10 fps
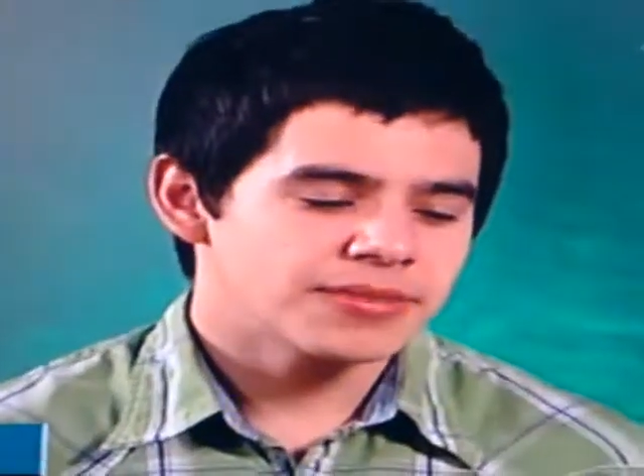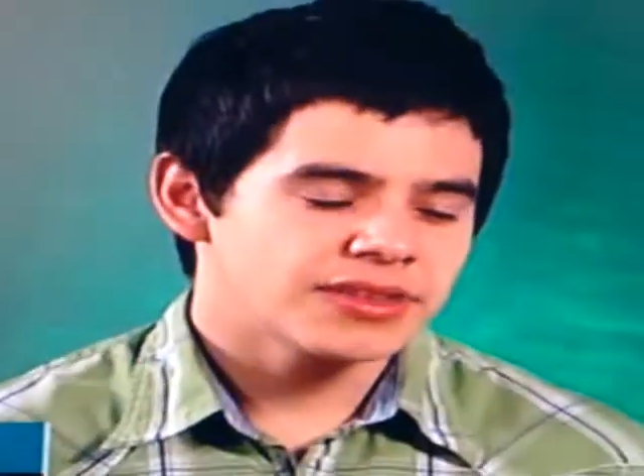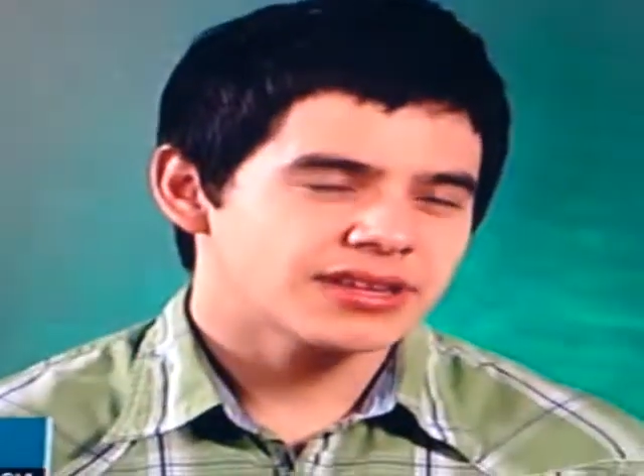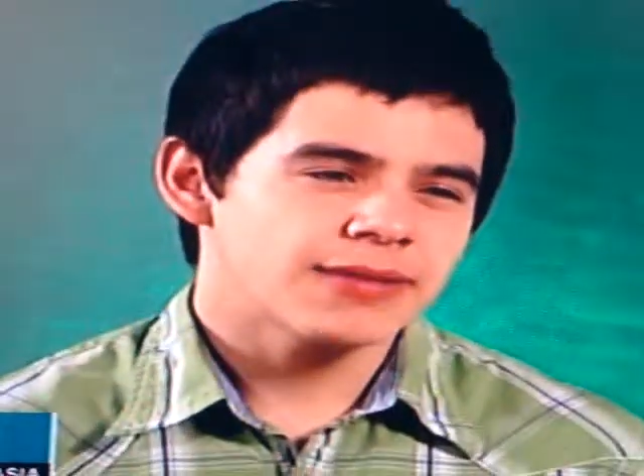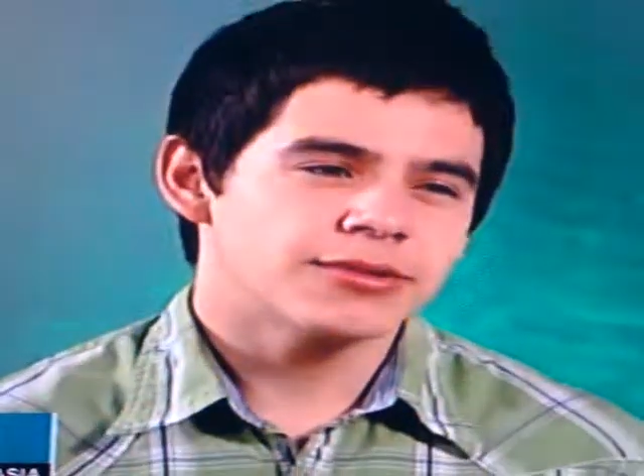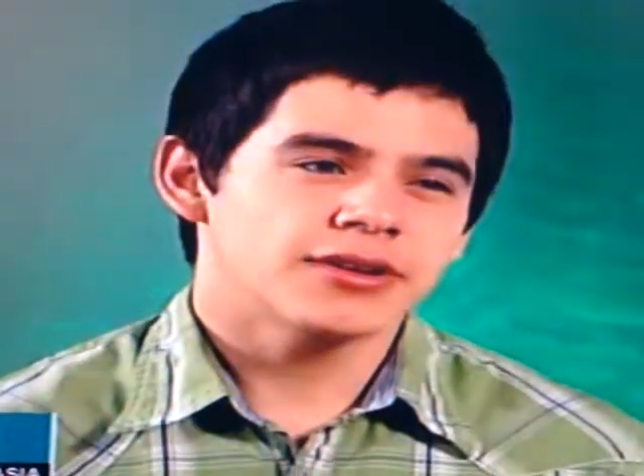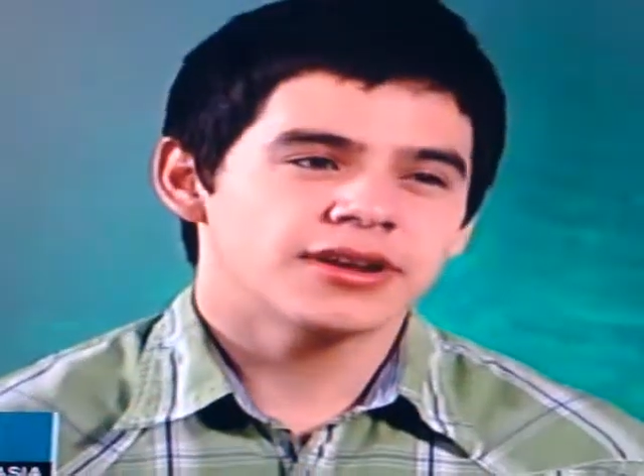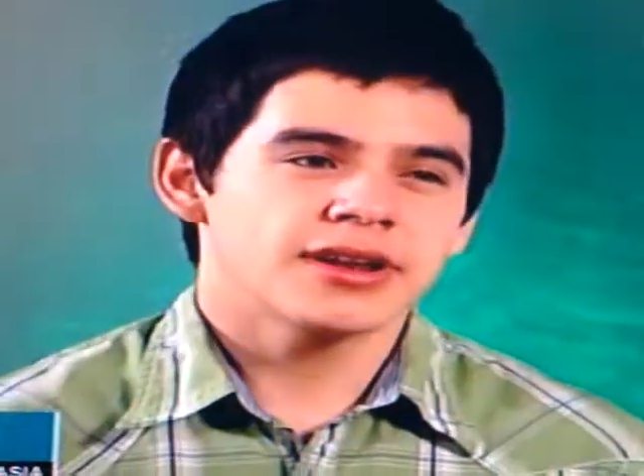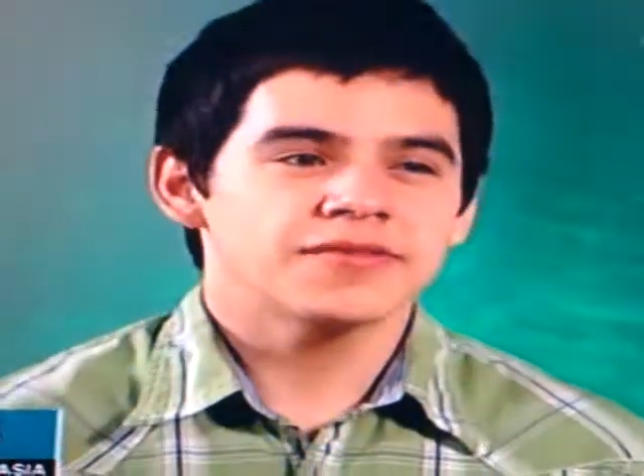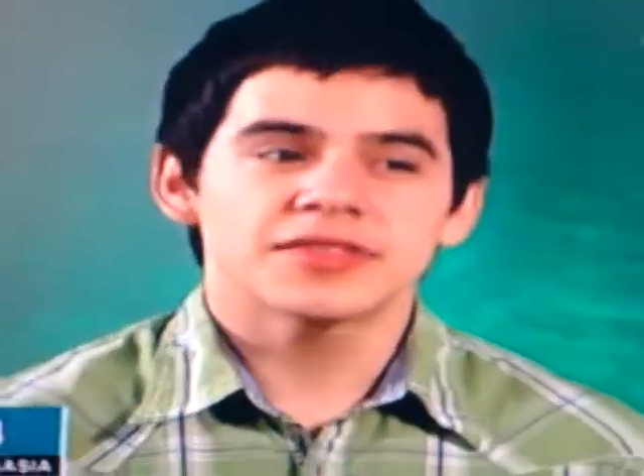the label,
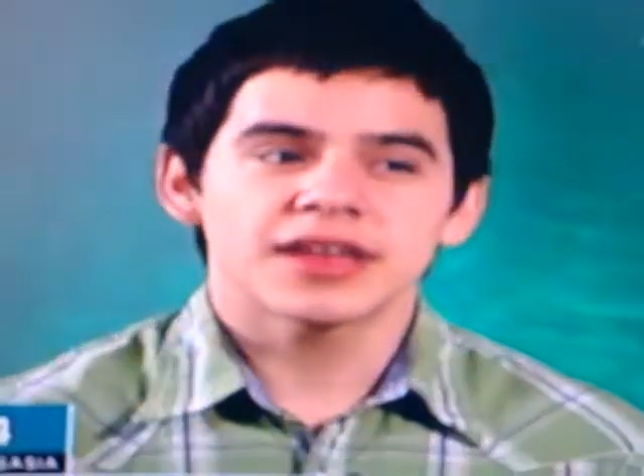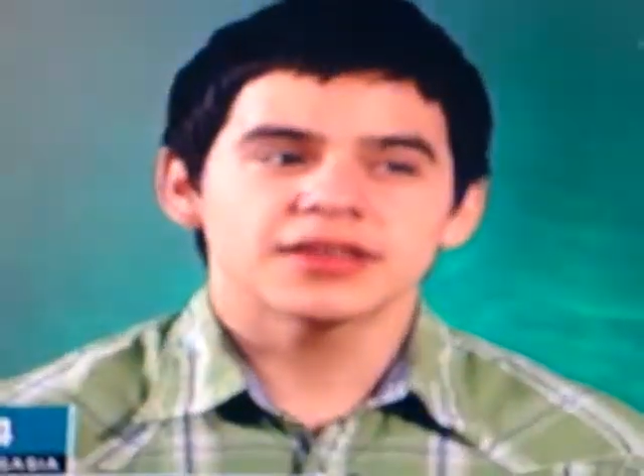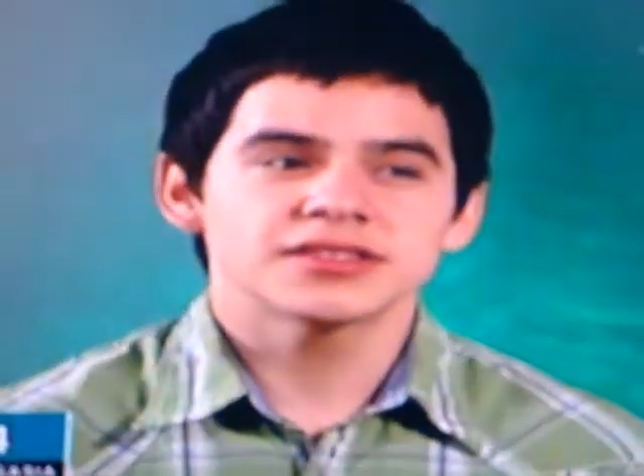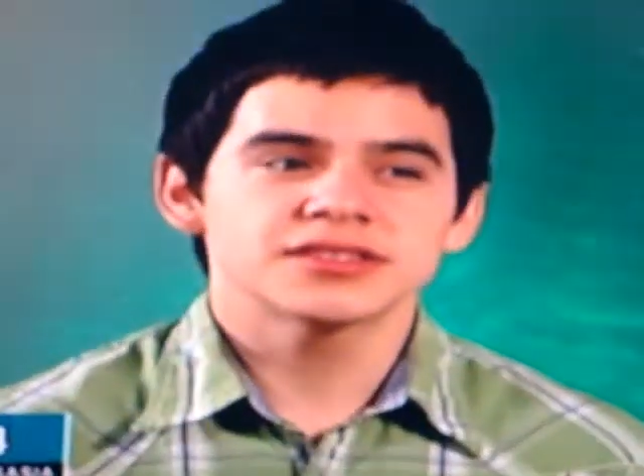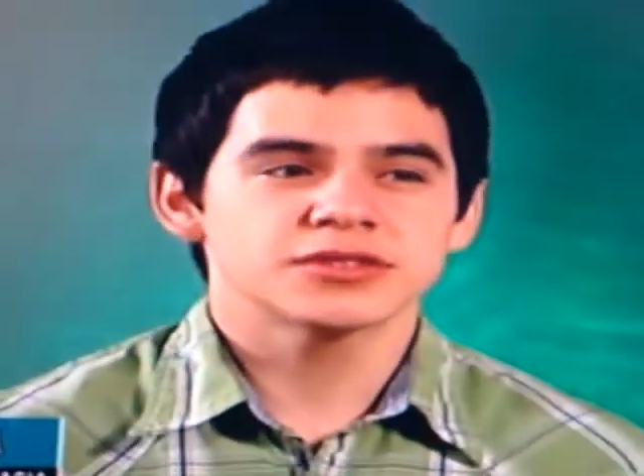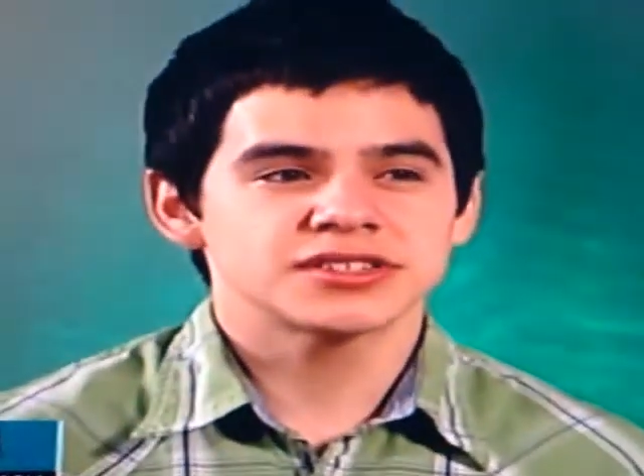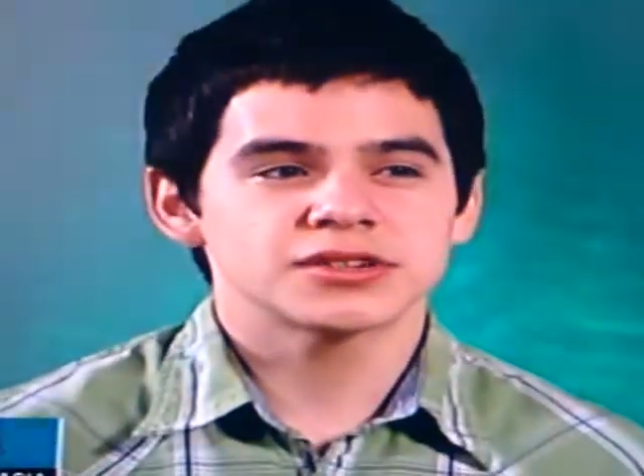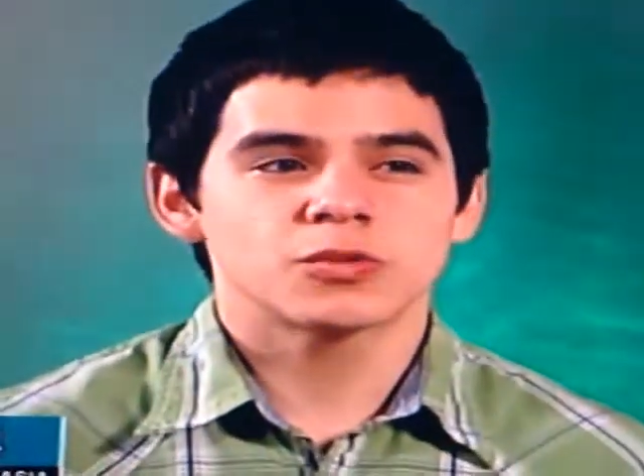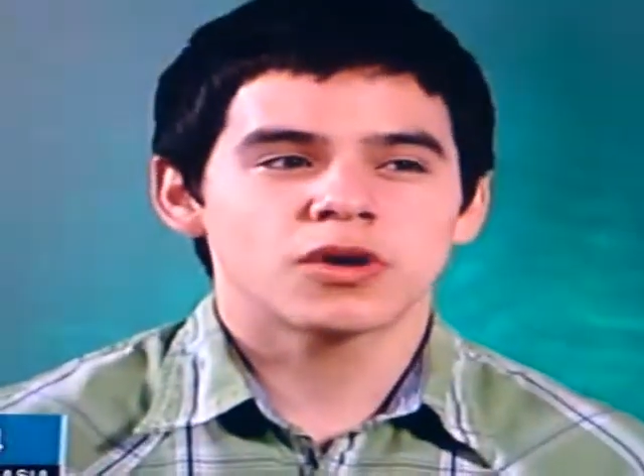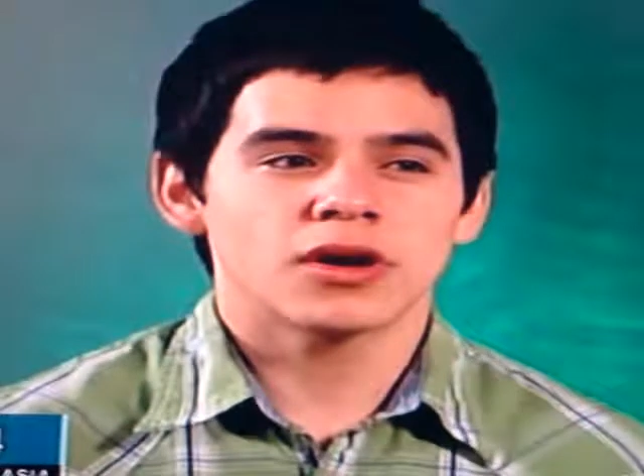and if
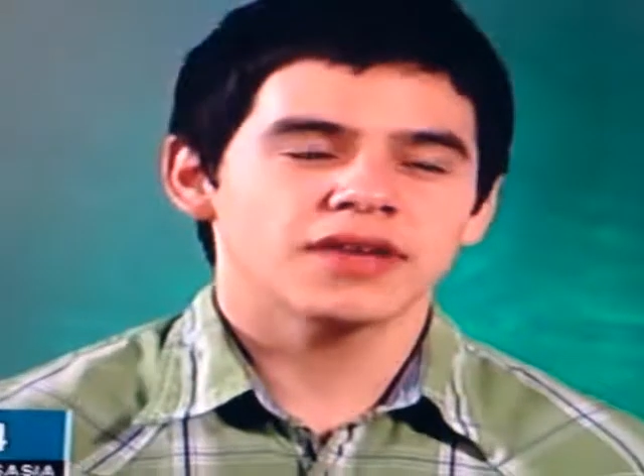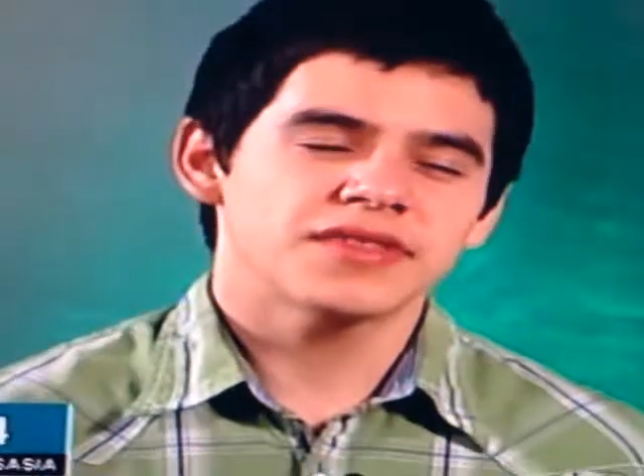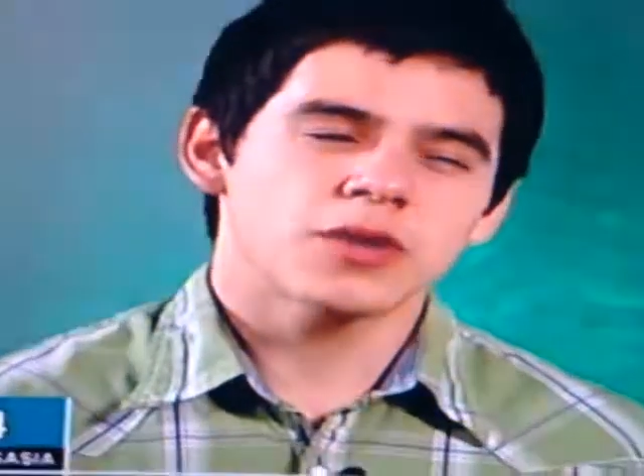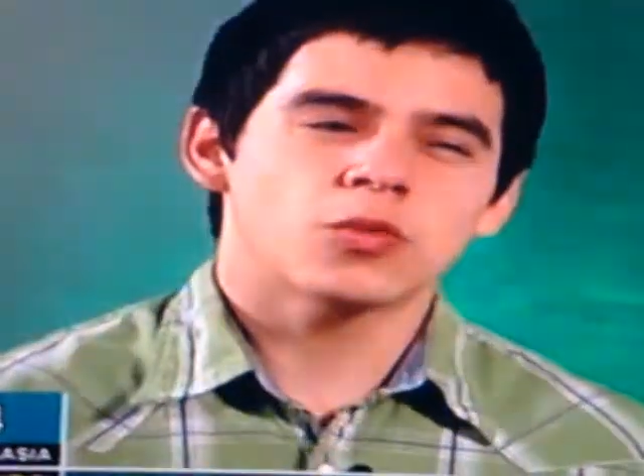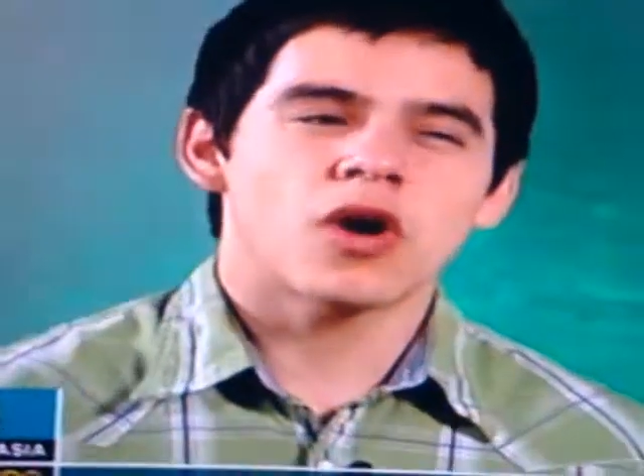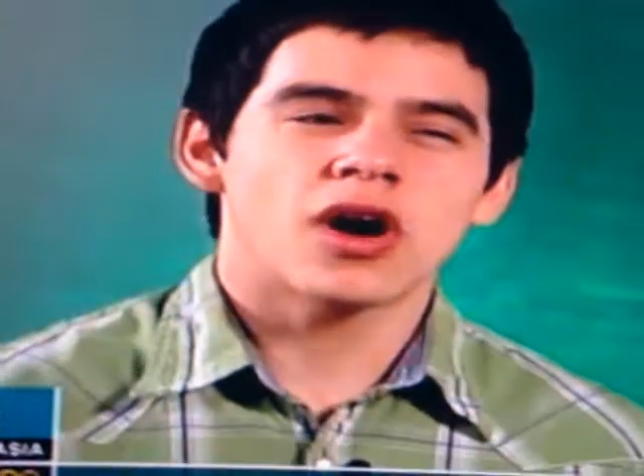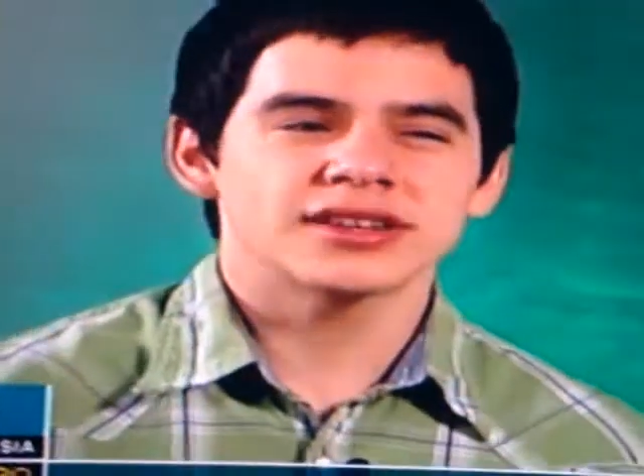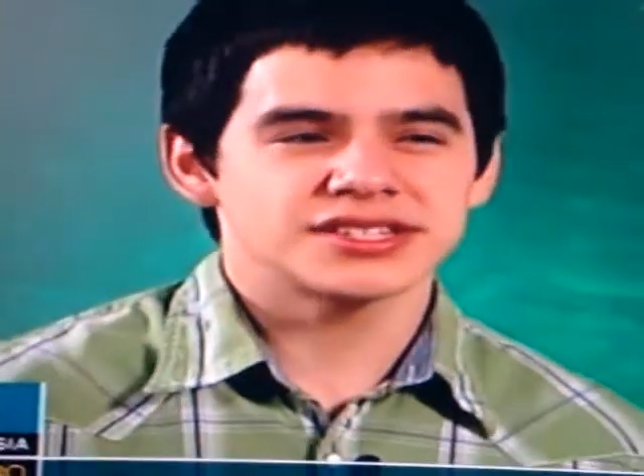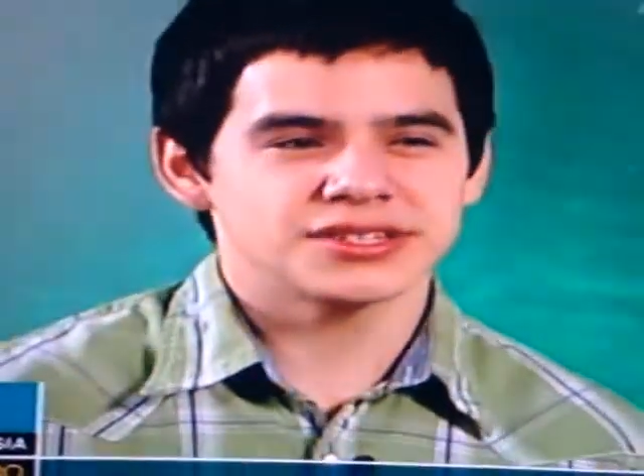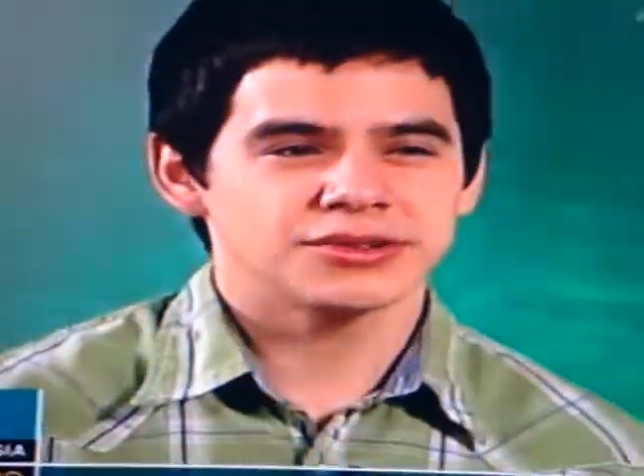they
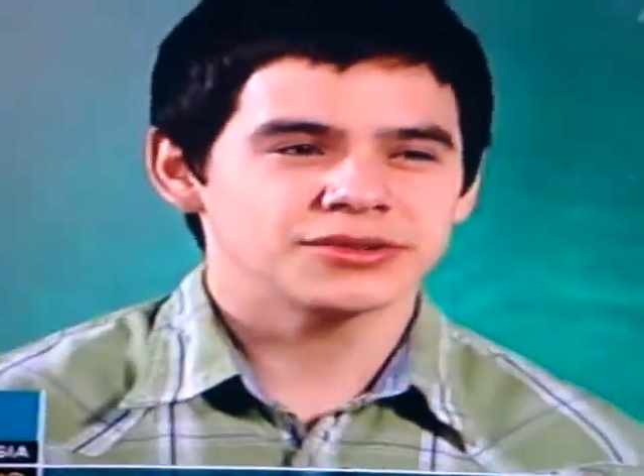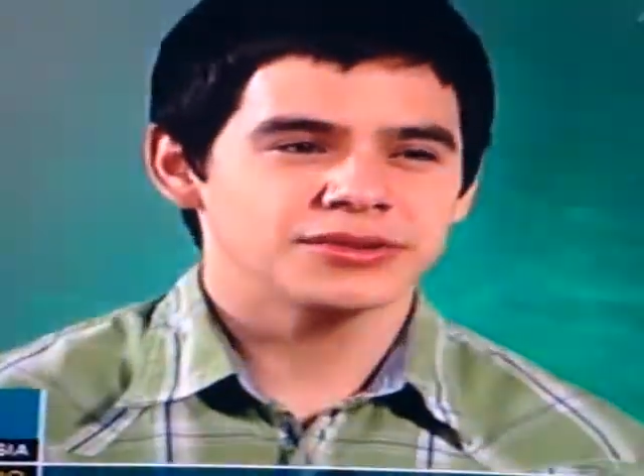want to